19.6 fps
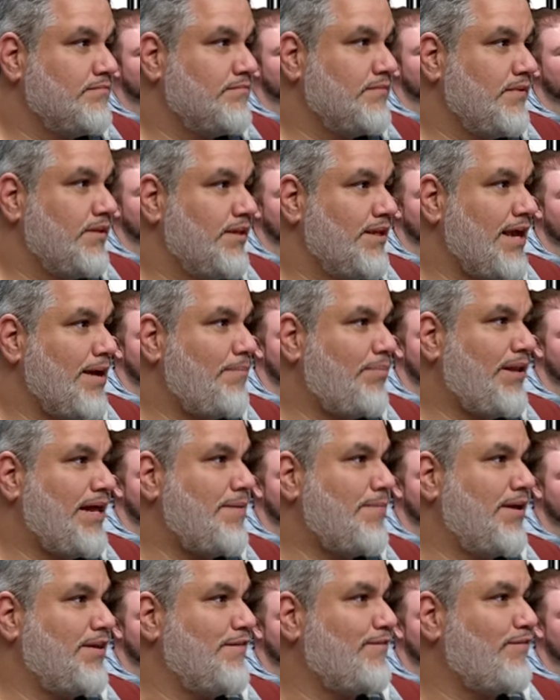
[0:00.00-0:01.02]
kill that Yeah, bitch. Play him
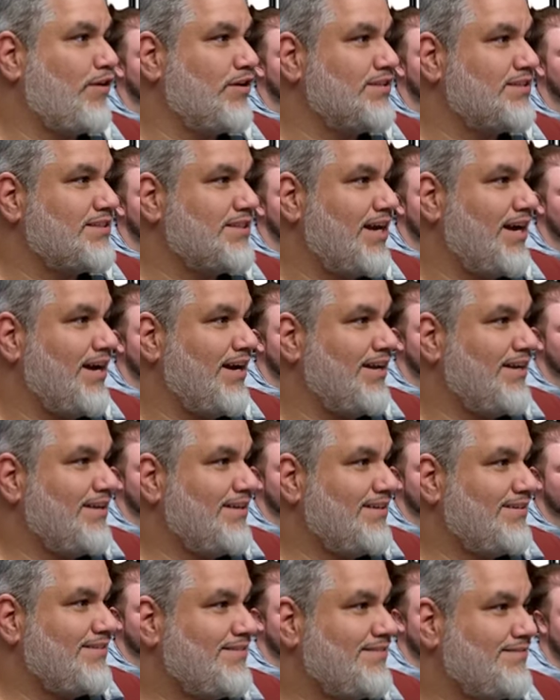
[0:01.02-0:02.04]
on the front side. Or
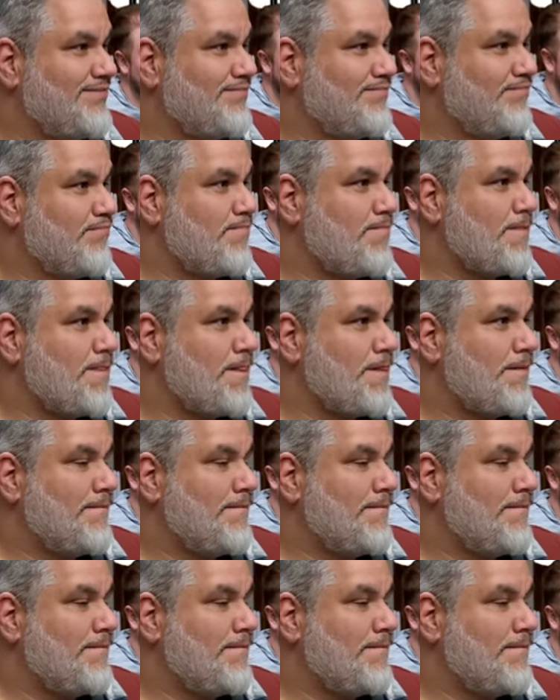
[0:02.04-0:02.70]
the stupid